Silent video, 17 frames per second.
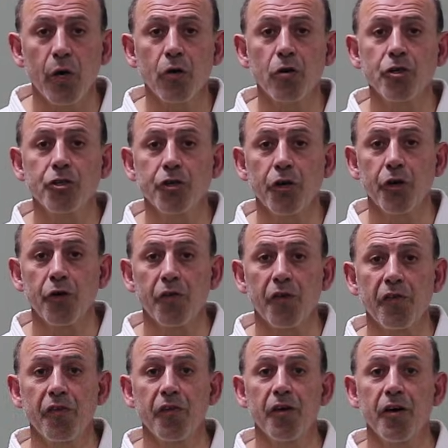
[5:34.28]
going to show you
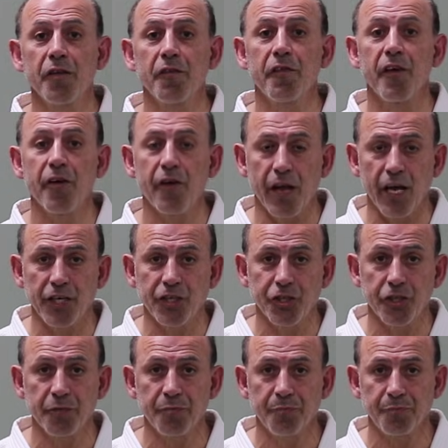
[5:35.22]
the third
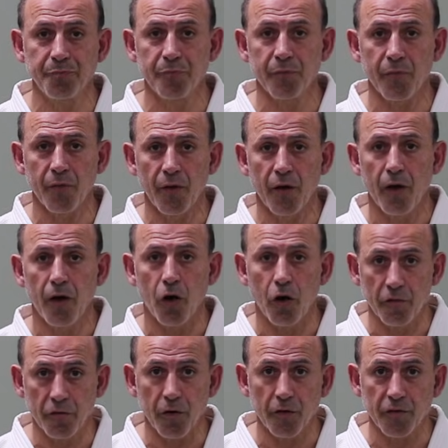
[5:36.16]
variation
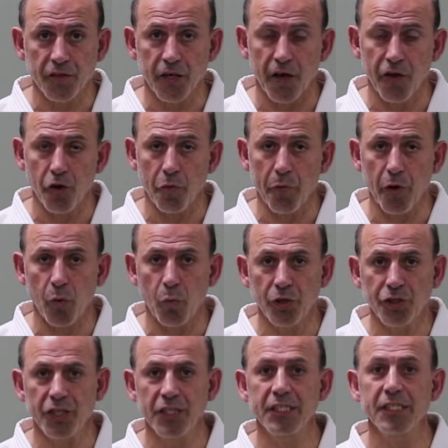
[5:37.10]
of tying your belt,
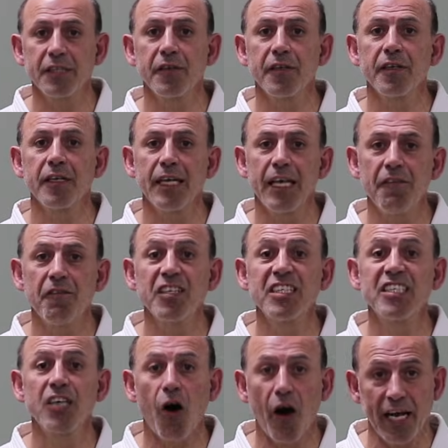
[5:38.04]
which is even
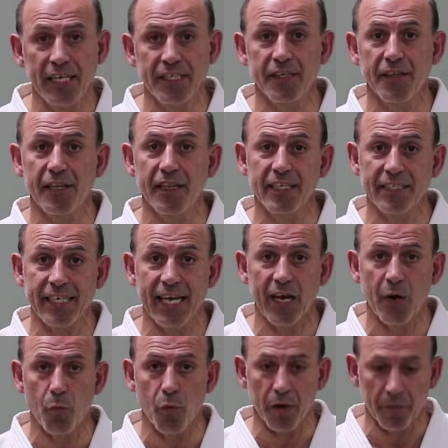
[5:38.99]
tighter than the
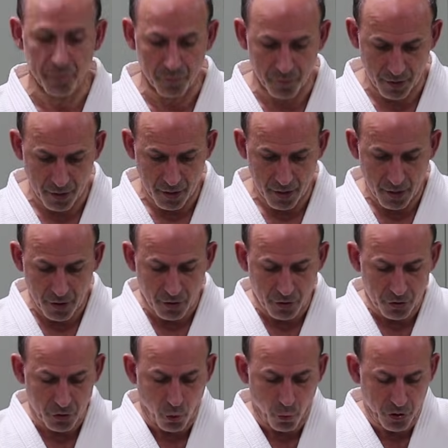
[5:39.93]
second one.
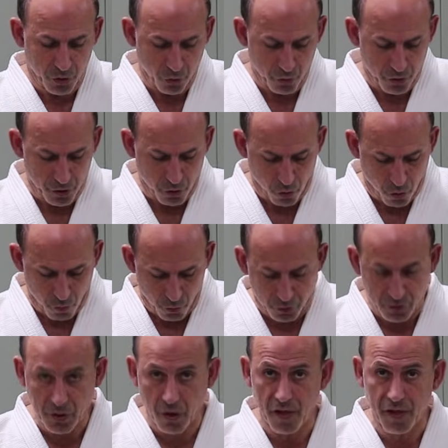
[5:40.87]
So we do the normal
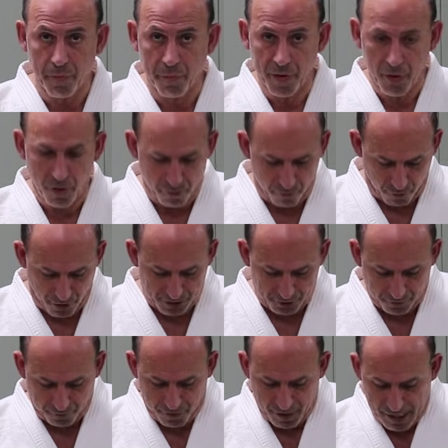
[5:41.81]
tying the belt,
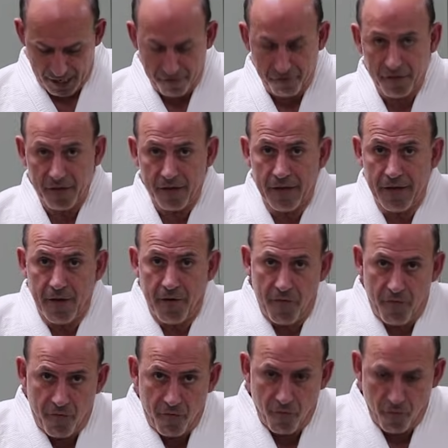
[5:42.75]
right over left,
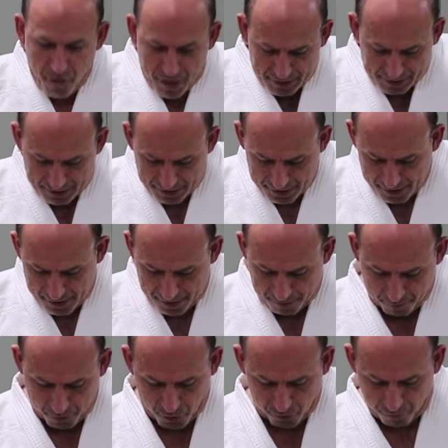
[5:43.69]
right
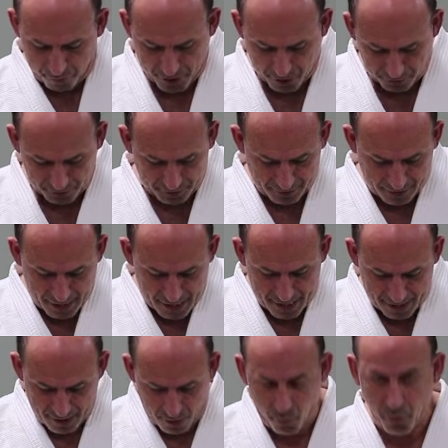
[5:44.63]
underneath both belts,
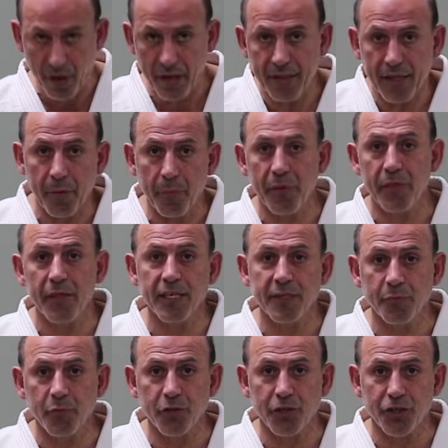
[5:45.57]
and then we end up in this
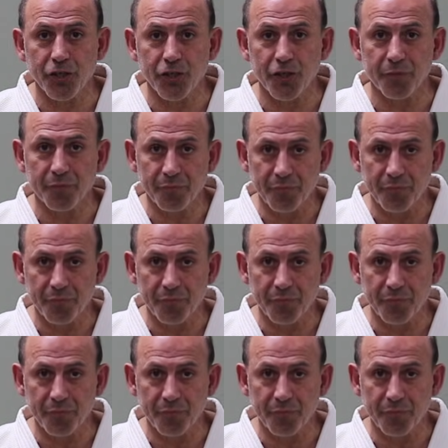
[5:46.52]
position.